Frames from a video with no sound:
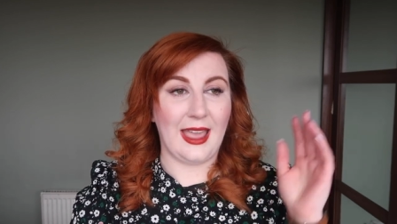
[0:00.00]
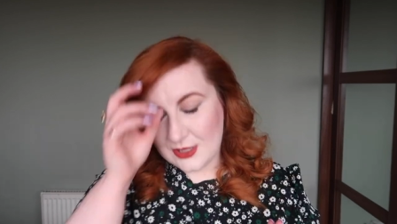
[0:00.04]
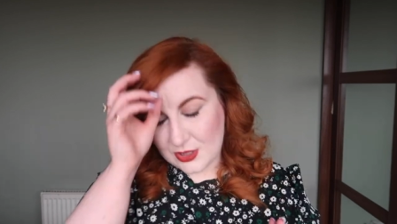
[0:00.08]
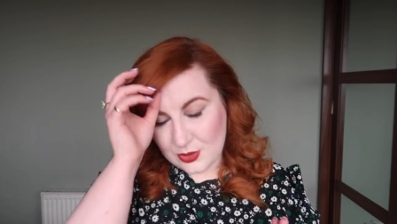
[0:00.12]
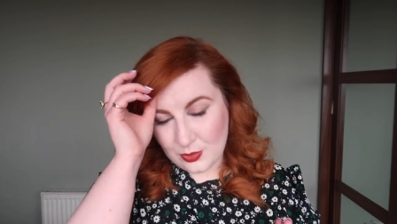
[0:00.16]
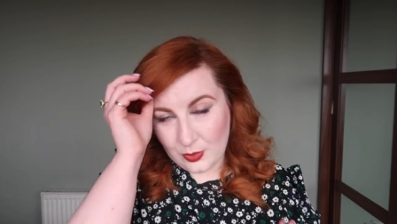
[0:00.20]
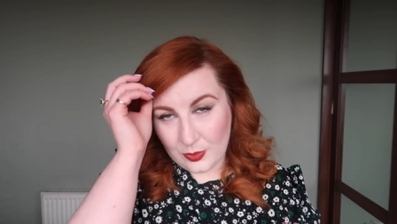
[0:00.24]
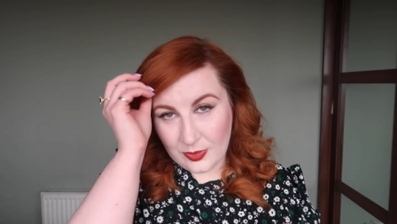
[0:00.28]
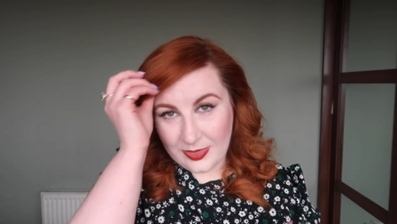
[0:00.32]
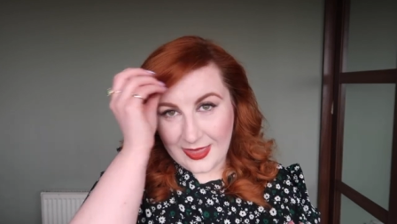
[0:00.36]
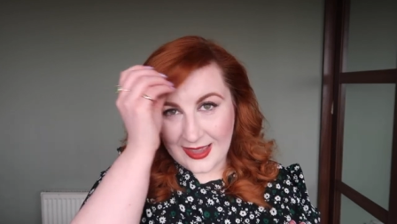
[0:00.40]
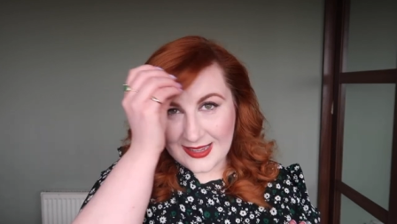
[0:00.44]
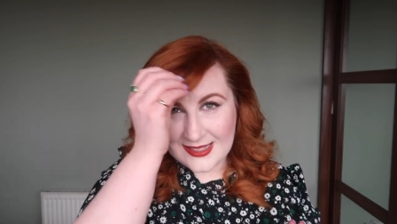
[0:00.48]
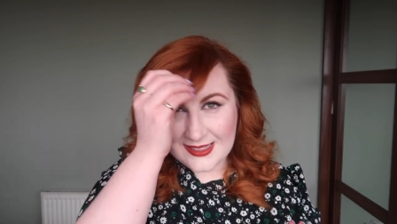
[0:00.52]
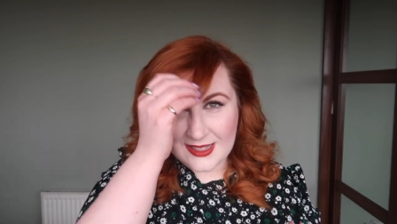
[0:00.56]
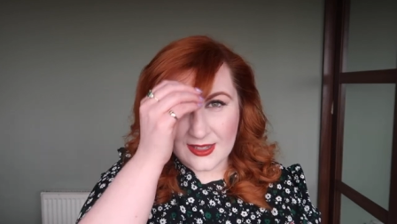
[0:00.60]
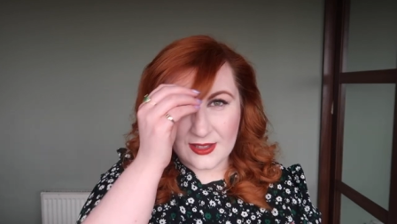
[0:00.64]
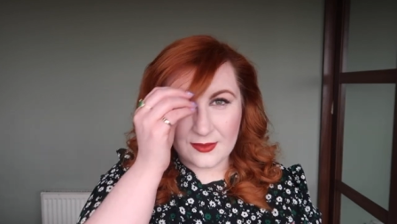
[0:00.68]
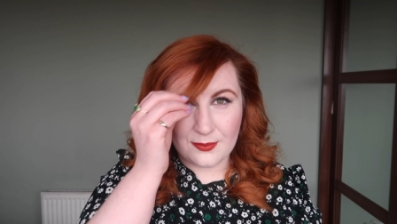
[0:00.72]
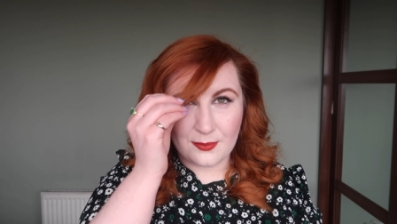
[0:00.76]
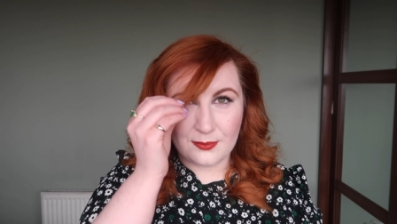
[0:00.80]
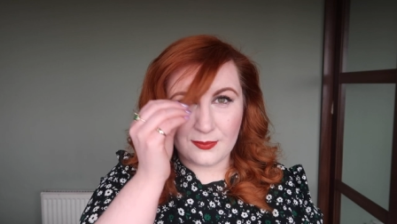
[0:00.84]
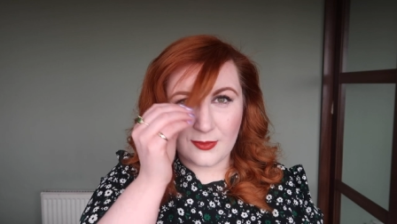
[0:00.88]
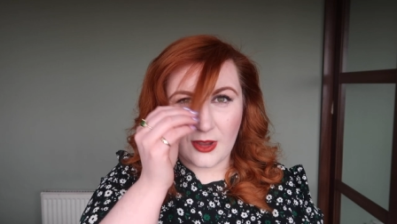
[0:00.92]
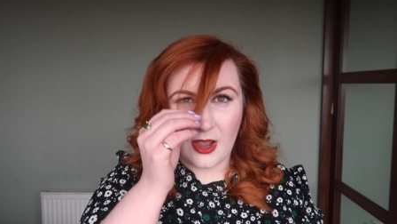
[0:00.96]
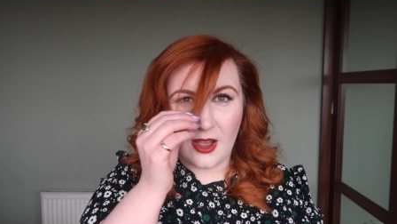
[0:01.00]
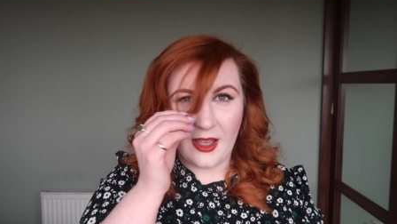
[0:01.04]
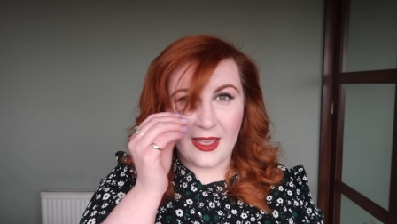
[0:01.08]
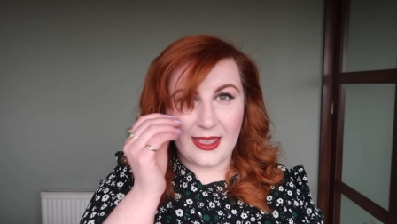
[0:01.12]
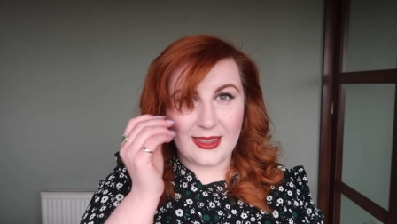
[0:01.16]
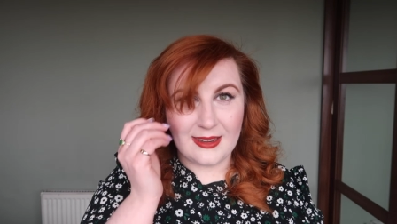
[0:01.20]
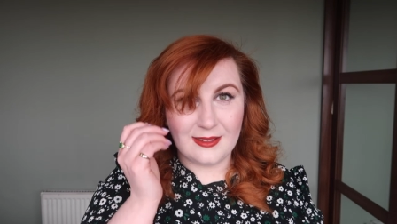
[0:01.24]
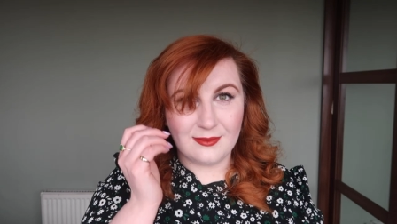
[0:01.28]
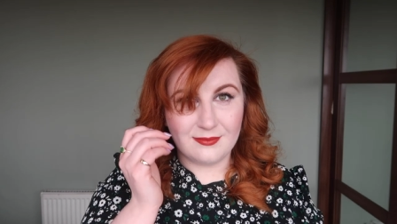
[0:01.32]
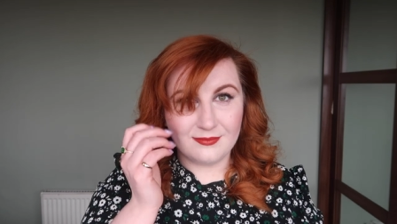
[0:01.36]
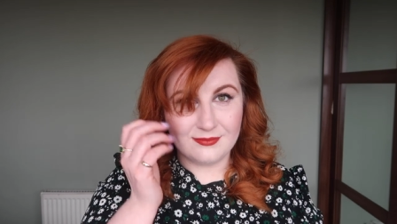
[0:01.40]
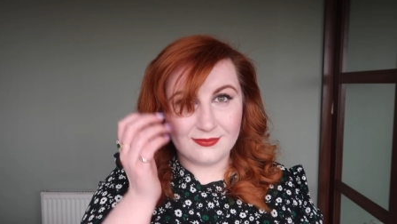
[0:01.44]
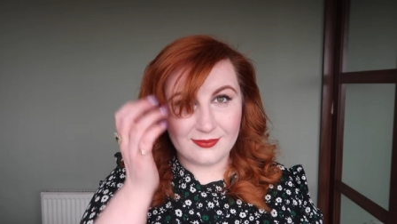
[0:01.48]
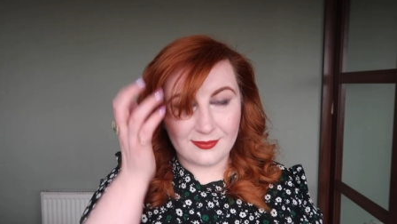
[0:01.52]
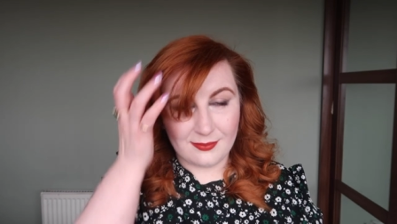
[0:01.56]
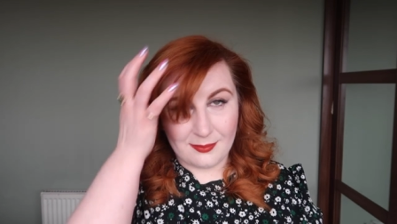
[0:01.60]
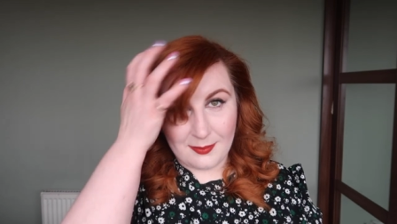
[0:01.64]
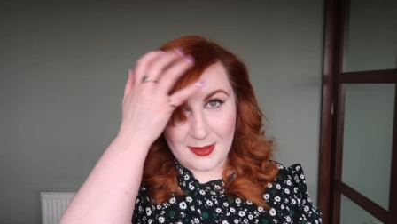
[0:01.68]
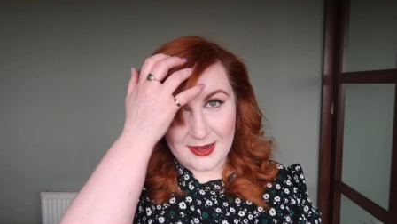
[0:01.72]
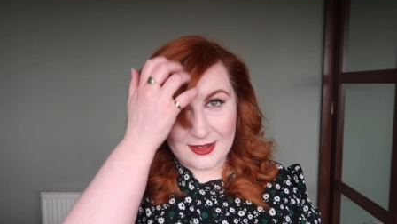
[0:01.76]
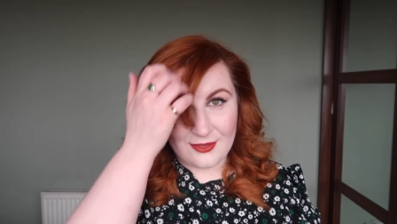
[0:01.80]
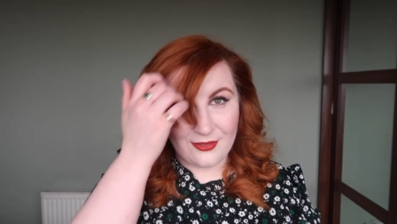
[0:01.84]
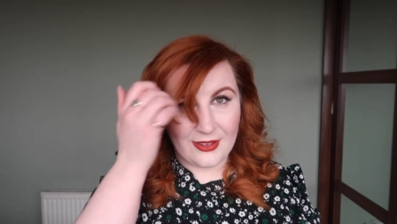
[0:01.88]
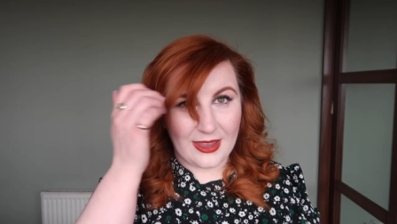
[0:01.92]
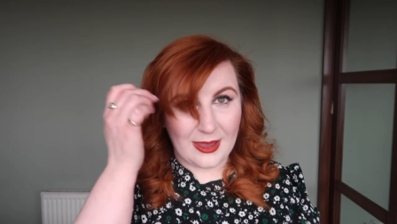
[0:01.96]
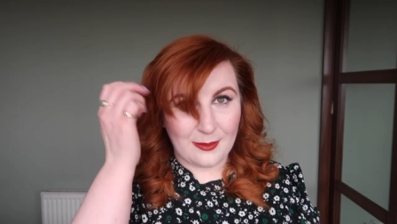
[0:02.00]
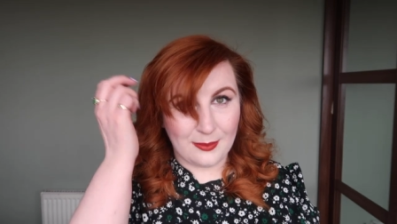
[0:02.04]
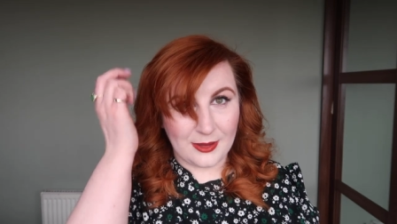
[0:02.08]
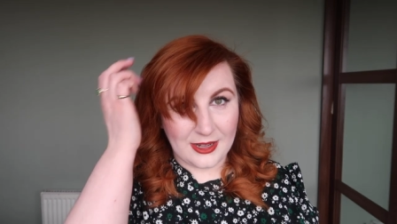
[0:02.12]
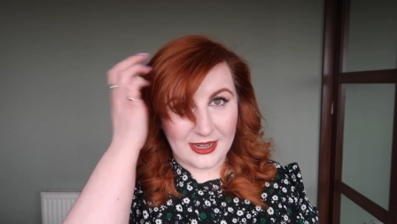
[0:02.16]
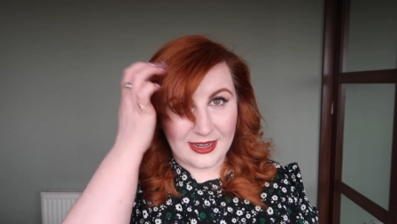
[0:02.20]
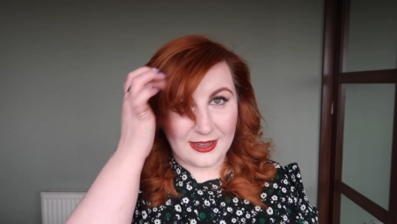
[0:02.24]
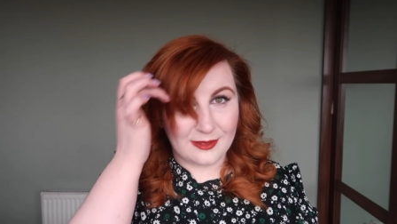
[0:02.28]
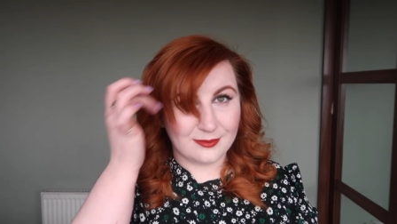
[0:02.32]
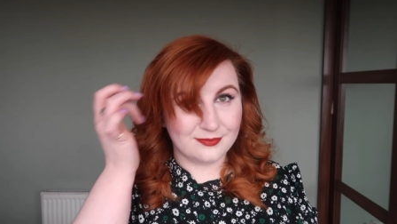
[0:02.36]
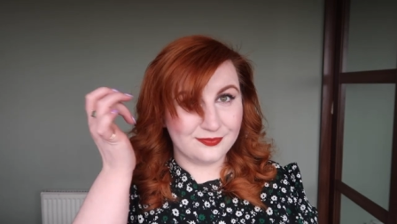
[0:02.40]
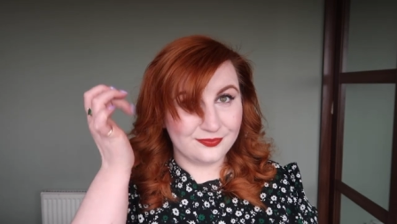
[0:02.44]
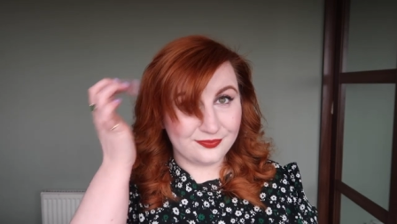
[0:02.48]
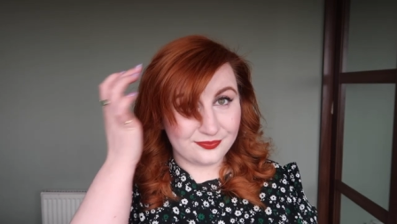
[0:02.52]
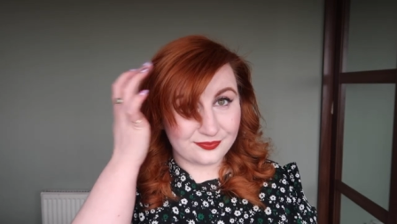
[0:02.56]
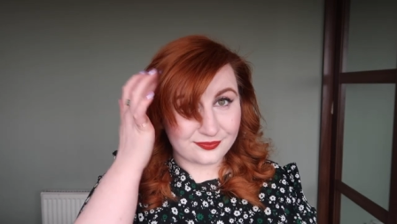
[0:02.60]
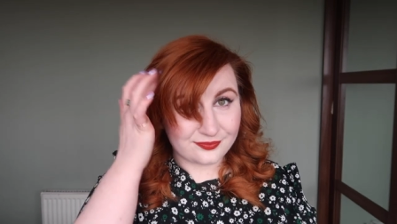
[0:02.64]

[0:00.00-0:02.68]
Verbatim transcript: So this got cut in mid-February